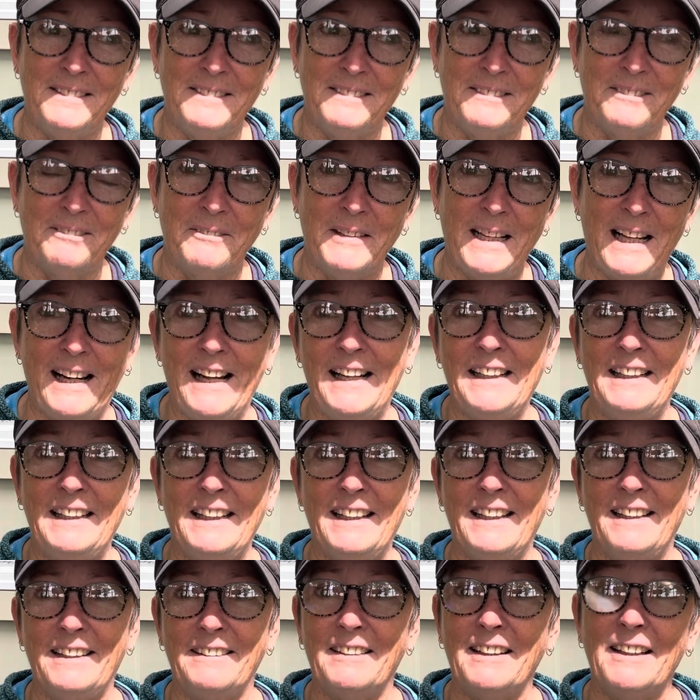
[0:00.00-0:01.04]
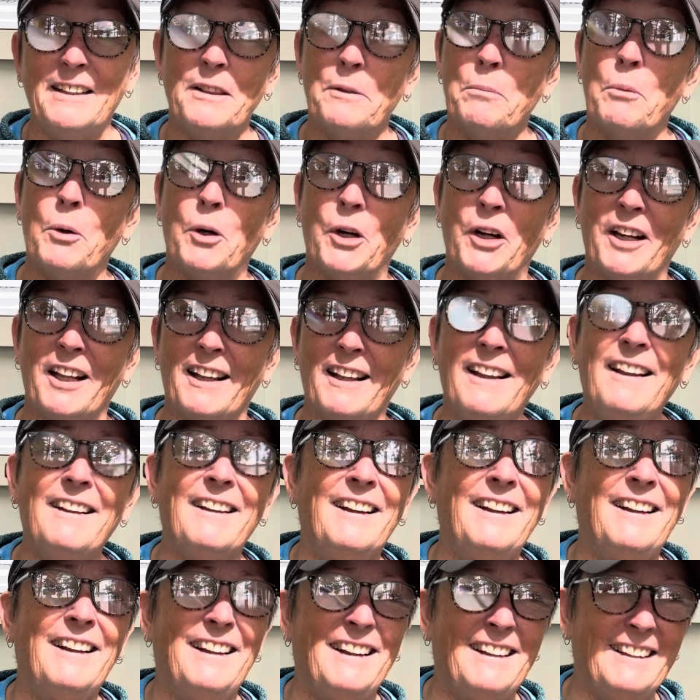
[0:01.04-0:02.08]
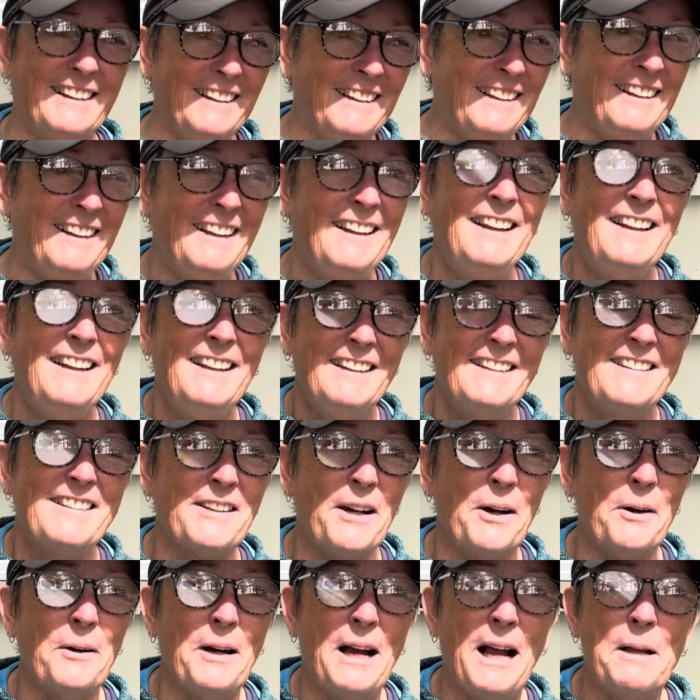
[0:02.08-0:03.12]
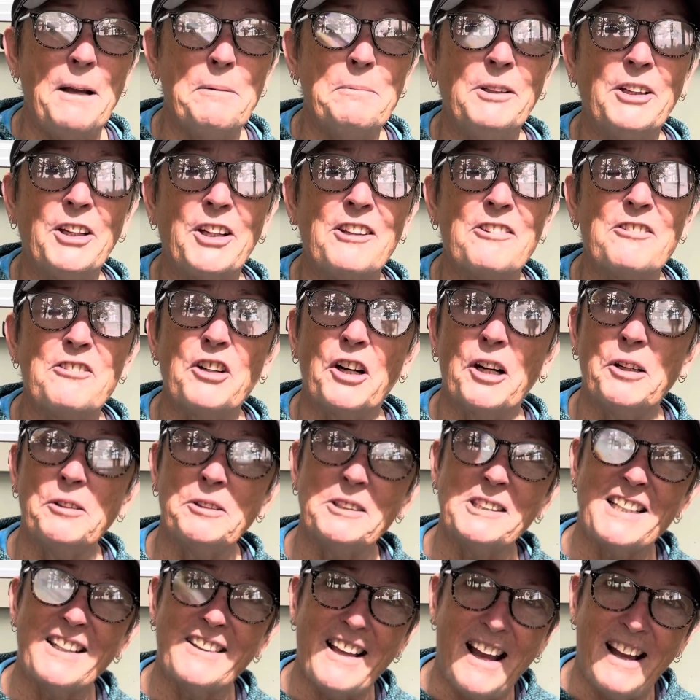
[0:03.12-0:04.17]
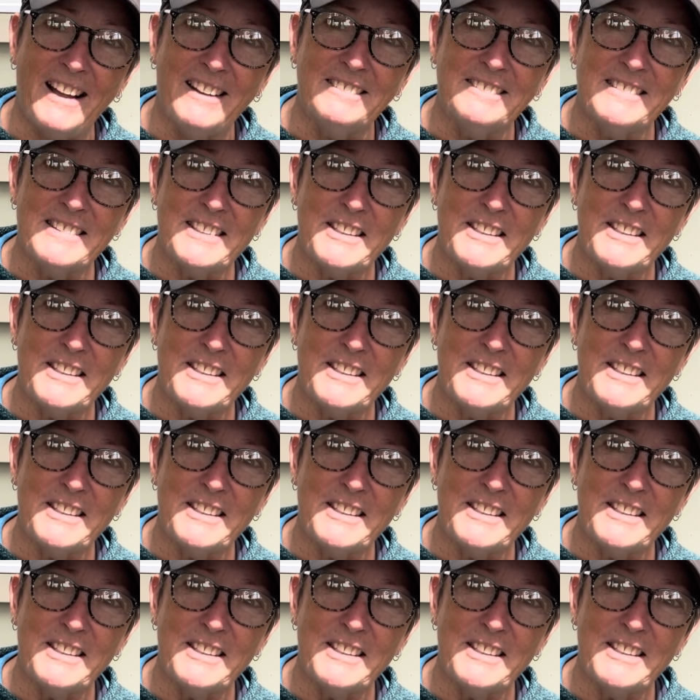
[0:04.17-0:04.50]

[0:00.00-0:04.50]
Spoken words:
when I knit in the morning. So I'm looking forward to that.